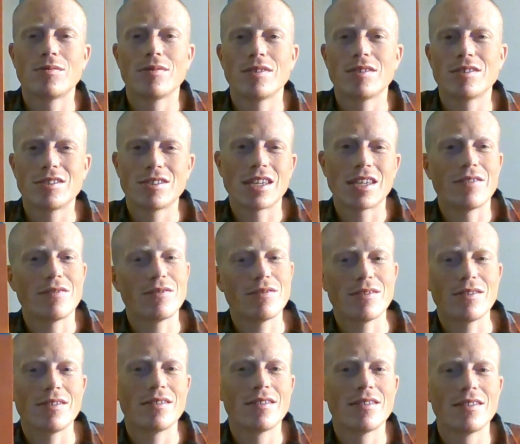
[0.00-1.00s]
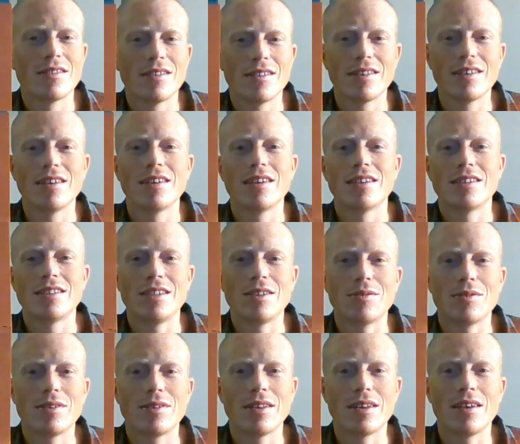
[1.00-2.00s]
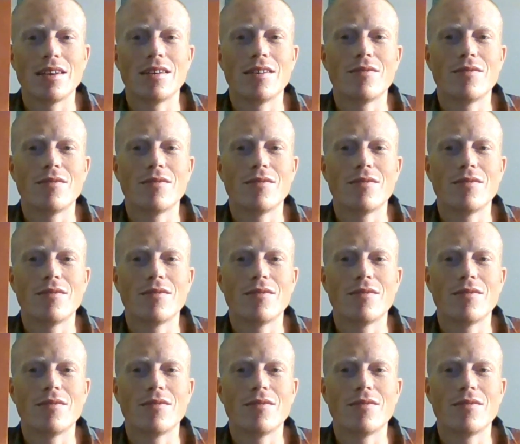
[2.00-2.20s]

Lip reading: you just kind of have to deal with it.